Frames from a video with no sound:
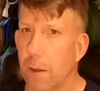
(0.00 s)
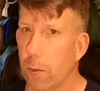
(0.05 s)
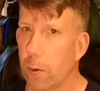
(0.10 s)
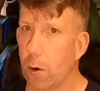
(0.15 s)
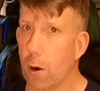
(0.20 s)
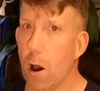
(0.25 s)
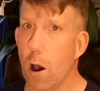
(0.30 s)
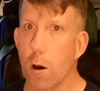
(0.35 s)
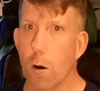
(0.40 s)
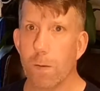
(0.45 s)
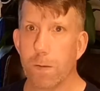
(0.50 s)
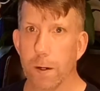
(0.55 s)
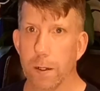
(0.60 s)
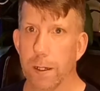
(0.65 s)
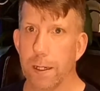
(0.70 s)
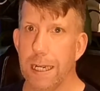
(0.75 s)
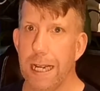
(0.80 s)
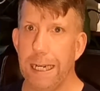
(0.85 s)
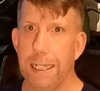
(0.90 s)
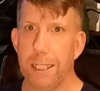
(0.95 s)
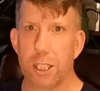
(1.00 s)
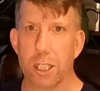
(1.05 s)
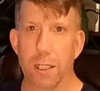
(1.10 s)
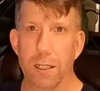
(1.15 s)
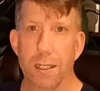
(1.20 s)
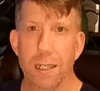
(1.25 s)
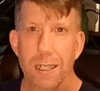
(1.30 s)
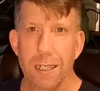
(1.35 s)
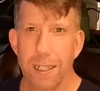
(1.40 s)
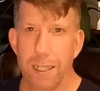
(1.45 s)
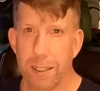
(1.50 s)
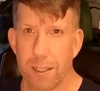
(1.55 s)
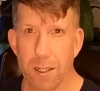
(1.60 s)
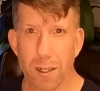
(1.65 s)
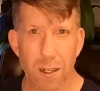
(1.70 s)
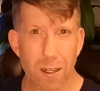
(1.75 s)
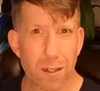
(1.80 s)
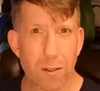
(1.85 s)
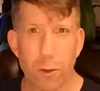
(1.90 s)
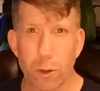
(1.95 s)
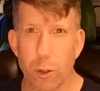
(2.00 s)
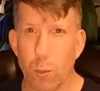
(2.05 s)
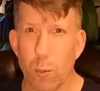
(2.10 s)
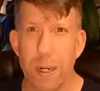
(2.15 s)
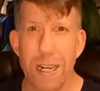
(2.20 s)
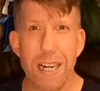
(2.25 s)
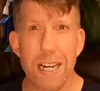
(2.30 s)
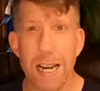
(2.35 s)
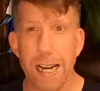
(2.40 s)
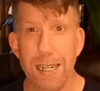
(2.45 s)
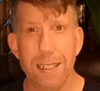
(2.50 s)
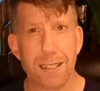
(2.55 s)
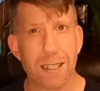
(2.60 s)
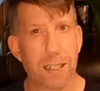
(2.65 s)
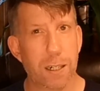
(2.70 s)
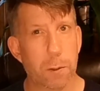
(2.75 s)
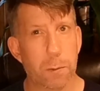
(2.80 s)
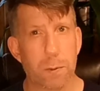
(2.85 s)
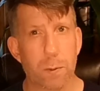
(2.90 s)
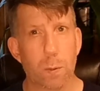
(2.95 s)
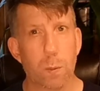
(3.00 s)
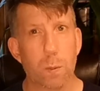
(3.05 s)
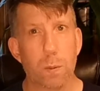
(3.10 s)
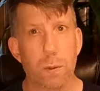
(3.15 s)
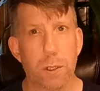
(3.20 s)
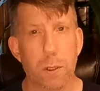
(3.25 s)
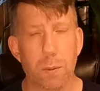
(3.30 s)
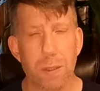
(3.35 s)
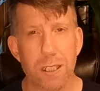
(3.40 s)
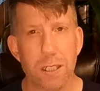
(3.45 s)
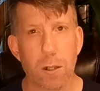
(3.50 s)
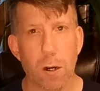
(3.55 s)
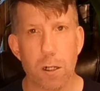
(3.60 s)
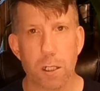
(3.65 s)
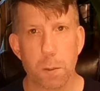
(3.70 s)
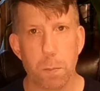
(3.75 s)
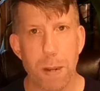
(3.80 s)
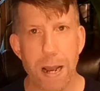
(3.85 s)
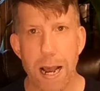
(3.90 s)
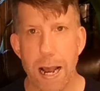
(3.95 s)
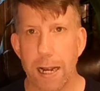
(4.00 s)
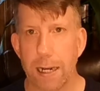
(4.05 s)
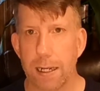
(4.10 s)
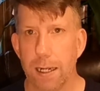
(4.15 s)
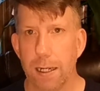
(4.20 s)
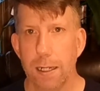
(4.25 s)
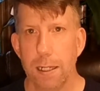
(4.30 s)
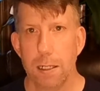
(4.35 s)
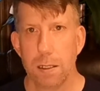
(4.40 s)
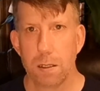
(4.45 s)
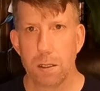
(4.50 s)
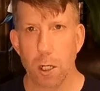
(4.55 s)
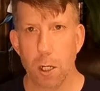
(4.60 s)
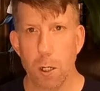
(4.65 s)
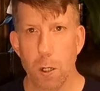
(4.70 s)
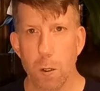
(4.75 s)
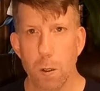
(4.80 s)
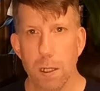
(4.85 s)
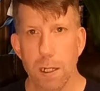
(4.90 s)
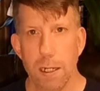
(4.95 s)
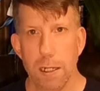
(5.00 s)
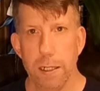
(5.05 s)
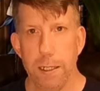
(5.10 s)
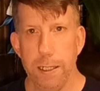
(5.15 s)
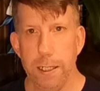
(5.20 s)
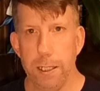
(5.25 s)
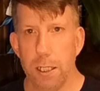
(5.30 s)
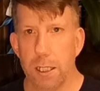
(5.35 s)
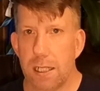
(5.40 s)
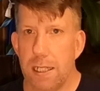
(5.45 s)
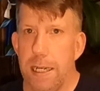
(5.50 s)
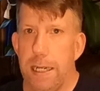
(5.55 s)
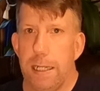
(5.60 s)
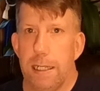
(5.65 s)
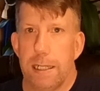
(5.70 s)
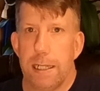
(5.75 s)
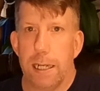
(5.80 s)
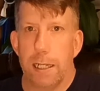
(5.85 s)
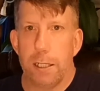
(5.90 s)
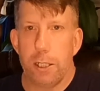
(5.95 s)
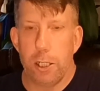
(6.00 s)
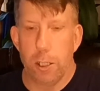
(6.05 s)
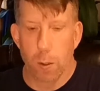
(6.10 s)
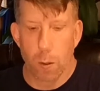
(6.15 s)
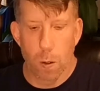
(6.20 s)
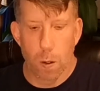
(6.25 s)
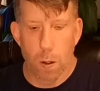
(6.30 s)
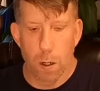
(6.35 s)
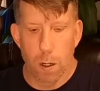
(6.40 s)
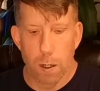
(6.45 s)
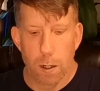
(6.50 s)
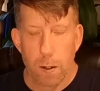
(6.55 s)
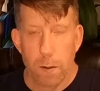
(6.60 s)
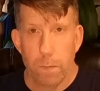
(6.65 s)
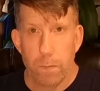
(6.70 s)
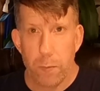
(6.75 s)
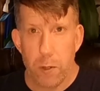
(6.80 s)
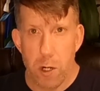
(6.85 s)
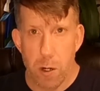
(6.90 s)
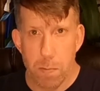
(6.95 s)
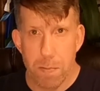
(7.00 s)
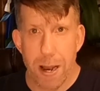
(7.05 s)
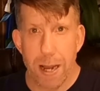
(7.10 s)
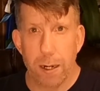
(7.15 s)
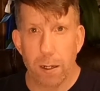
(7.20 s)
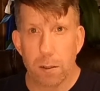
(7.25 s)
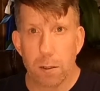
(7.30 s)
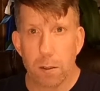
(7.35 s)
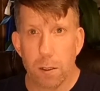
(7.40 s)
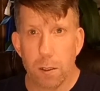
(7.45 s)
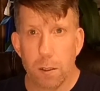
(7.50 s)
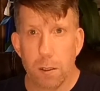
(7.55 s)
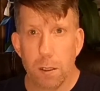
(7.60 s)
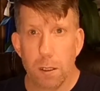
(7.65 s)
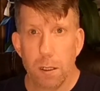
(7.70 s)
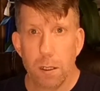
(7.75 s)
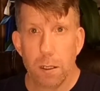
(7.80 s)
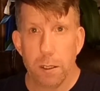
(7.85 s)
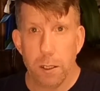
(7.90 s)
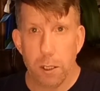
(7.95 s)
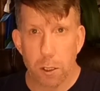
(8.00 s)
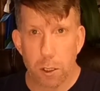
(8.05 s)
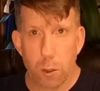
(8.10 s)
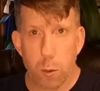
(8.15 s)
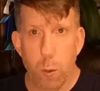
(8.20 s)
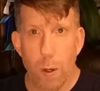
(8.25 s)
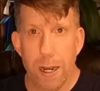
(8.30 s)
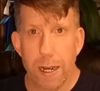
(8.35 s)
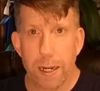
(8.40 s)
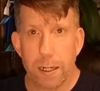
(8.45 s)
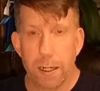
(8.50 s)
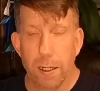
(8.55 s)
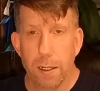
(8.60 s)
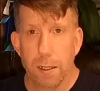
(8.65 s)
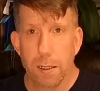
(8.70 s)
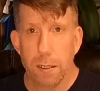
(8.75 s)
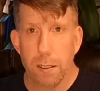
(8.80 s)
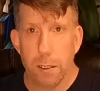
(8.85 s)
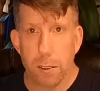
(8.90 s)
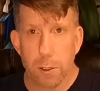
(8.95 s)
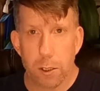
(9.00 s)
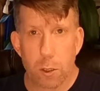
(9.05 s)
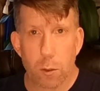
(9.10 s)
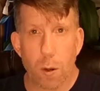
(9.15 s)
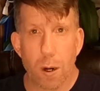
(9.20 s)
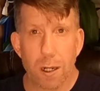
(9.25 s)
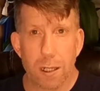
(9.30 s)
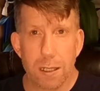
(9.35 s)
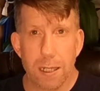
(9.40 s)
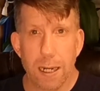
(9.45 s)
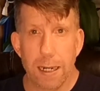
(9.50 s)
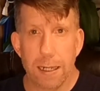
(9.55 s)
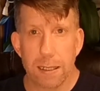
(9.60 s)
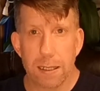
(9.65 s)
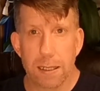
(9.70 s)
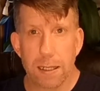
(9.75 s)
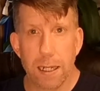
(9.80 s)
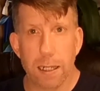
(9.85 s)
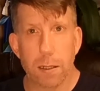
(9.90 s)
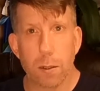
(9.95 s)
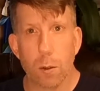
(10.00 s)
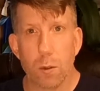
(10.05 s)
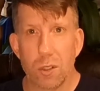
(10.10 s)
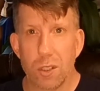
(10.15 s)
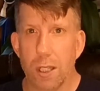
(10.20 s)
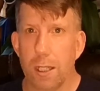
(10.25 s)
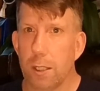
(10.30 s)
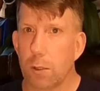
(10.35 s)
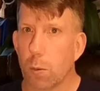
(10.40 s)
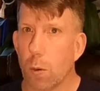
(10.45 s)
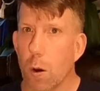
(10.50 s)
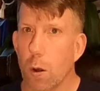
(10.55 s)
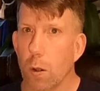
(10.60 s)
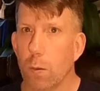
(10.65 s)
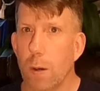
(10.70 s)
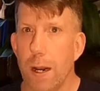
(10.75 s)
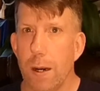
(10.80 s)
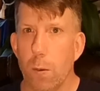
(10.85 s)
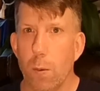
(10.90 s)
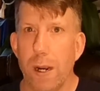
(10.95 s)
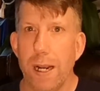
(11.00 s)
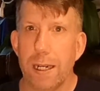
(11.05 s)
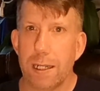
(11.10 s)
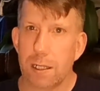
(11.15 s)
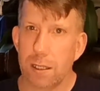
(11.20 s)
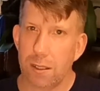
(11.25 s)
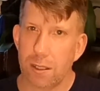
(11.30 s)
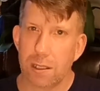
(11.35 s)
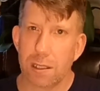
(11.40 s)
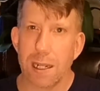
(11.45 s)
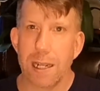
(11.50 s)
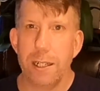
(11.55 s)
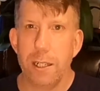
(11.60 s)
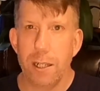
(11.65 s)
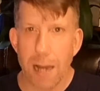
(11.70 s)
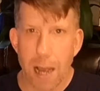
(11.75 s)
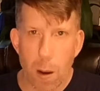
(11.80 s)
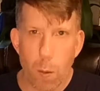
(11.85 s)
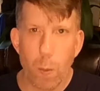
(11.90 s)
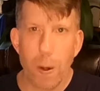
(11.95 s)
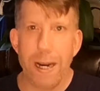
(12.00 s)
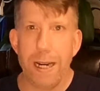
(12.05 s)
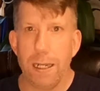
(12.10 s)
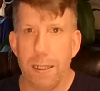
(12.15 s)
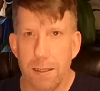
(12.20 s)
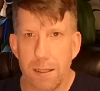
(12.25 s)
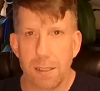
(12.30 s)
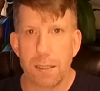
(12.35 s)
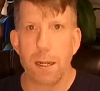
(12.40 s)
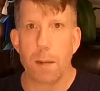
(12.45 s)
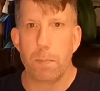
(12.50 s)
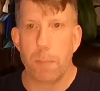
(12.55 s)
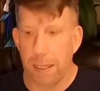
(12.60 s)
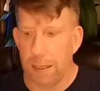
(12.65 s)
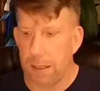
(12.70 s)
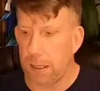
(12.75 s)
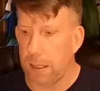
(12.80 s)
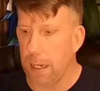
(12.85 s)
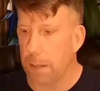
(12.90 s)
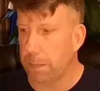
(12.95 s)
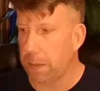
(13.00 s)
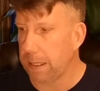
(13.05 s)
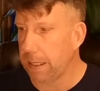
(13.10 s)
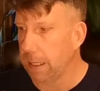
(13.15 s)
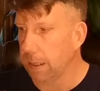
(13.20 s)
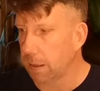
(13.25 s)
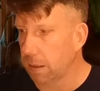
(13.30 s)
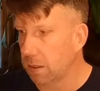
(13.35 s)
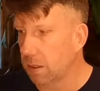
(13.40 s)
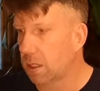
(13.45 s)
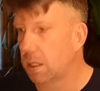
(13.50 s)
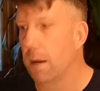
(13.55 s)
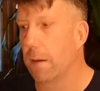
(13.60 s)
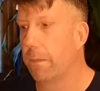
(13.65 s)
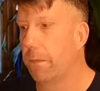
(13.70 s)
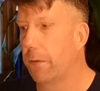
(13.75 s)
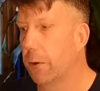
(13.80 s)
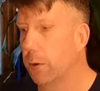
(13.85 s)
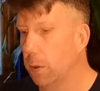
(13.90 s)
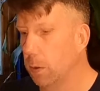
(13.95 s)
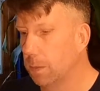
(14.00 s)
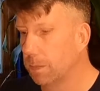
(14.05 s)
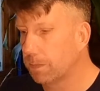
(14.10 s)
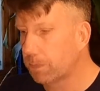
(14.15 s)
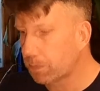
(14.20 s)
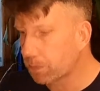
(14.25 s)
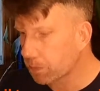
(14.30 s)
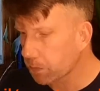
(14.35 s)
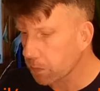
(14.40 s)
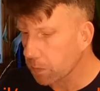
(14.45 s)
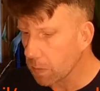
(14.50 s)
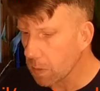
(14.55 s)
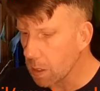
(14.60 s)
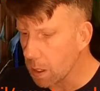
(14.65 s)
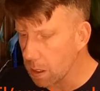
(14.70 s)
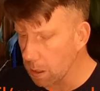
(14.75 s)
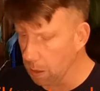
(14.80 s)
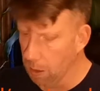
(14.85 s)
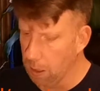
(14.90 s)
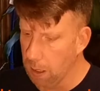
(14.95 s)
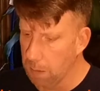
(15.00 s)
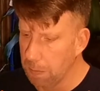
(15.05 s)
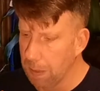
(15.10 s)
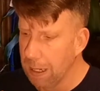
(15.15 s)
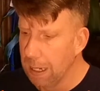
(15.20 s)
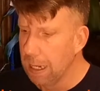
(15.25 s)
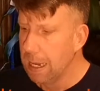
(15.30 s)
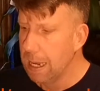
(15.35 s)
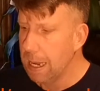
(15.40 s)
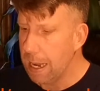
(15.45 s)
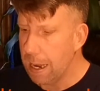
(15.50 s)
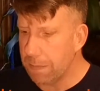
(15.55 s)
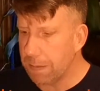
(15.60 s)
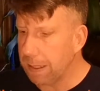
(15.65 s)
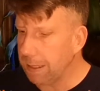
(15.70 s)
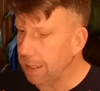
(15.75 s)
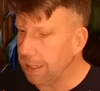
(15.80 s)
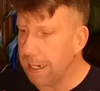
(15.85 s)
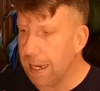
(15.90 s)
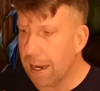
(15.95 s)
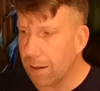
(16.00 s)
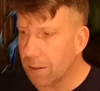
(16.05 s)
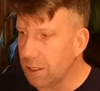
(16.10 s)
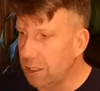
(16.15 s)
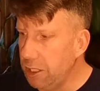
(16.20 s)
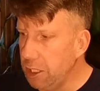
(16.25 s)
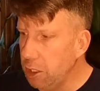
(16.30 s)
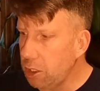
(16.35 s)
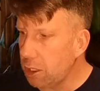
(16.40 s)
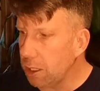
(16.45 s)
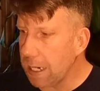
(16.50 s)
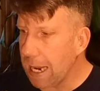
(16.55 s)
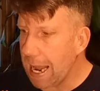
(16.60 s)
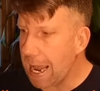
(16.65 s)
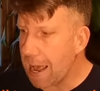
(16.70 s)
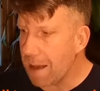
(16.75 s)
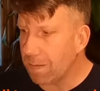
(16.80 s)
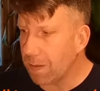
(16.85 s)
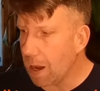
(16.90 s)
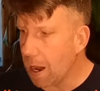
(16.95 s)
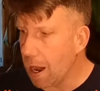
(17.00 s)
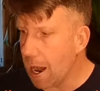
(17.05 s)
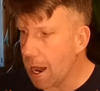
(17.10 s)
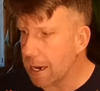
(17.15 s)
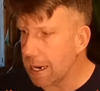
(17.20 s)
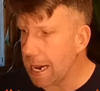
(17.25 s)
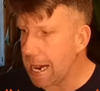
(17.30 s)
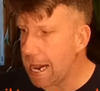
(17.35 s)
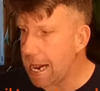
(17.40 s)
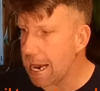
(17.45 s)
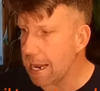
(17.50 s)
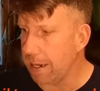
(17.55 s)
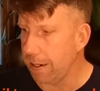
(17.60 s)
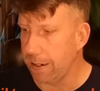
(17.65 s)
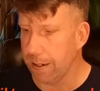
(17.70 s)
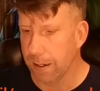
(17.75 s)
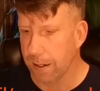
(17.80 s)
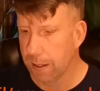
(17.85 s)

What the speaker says: They're all over the nation. It took 3 days to get the results back. So you just need to get your medical, your TWIC, your drug test, get those things rolling right away because then you're not waiting step by step to get stuff through. Everything else you should have on hand.